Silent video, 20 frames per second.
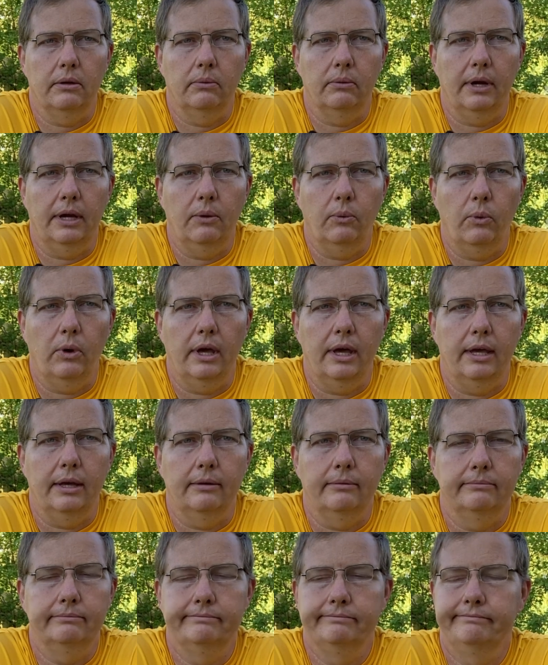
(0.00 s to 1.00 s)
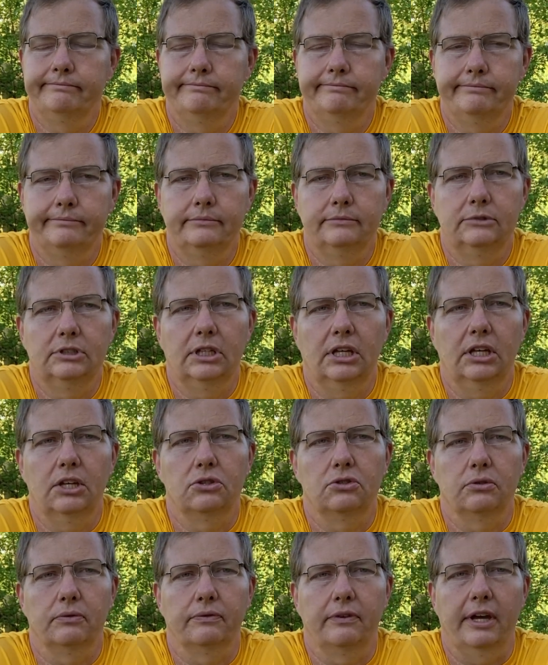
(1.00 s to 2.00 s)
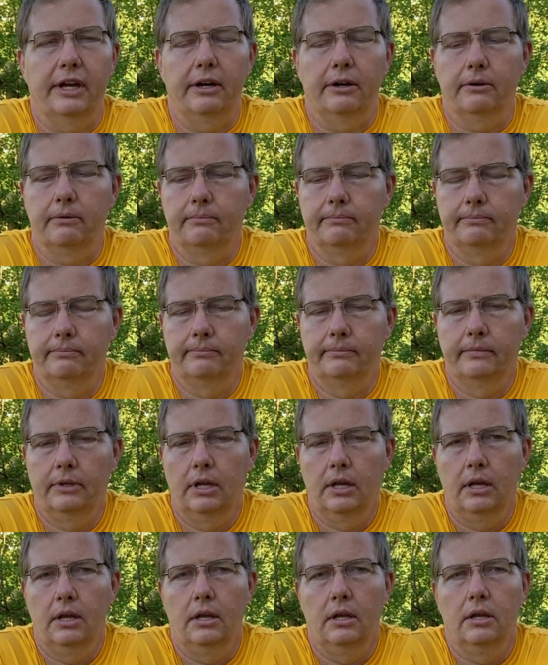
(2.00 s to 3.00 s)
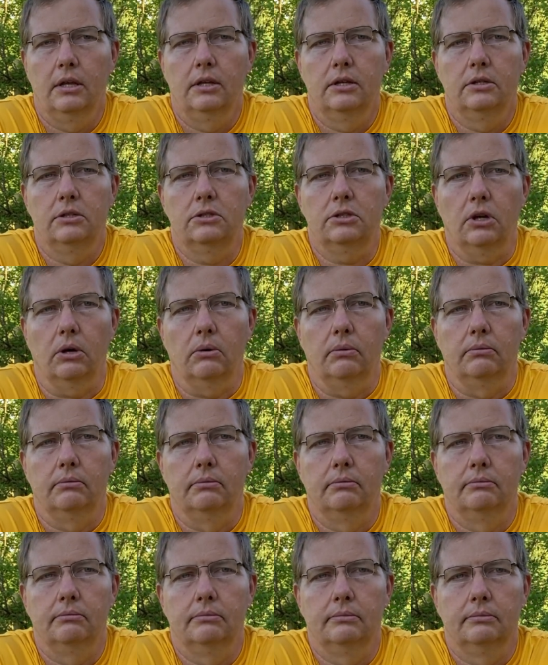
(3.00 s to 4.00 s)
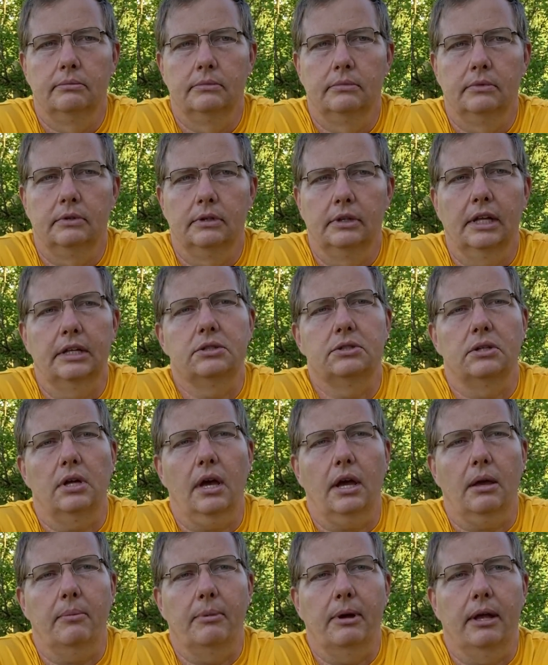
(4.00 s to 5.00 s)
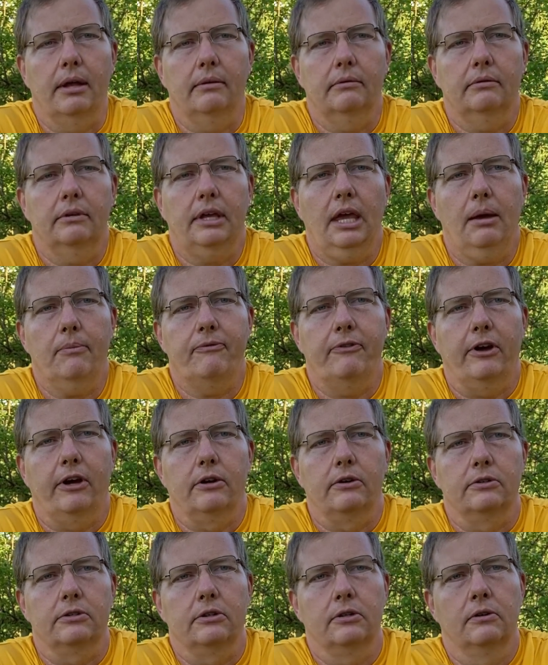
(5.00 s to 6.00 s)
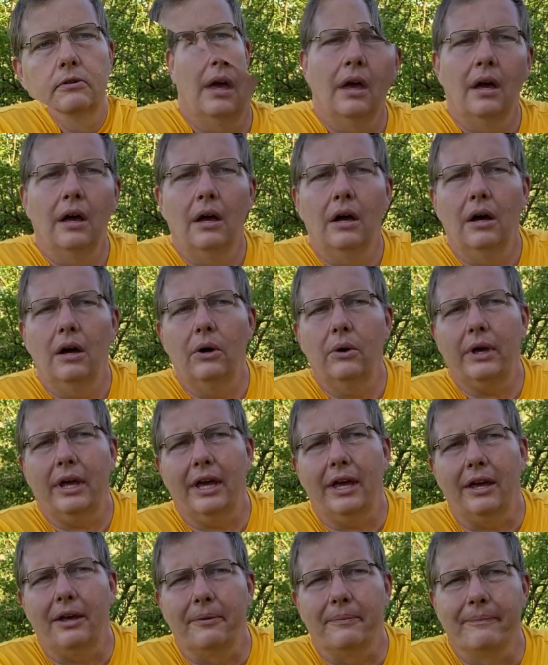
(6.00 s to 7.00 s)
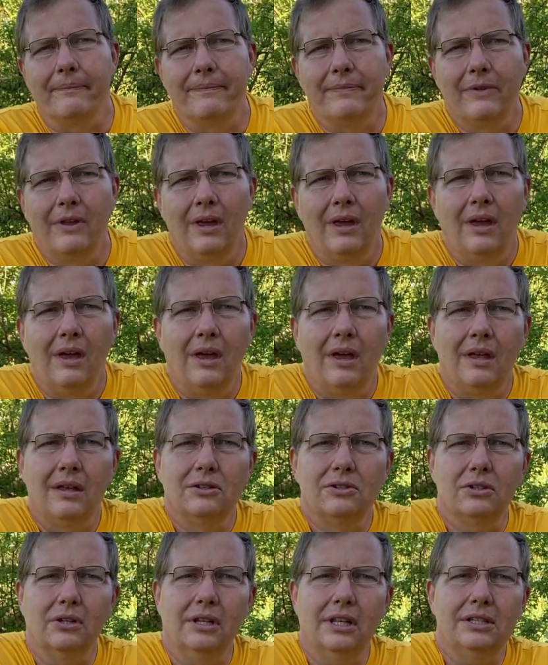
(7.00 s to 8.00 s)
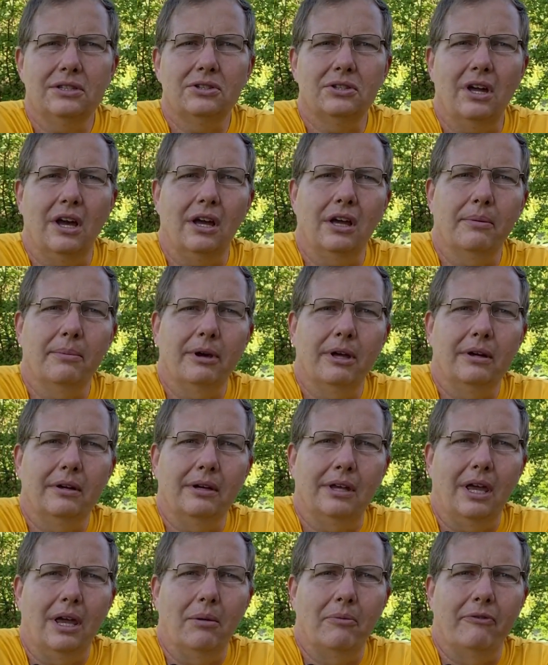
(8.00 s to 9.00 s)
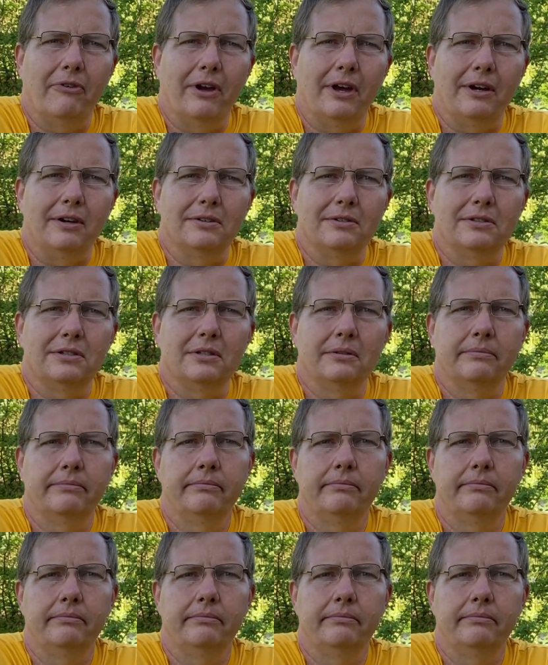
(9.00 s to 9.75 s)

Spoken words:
the right way to get your fire. So, let's talk about campfires. Okay, so let's talk about our campfires.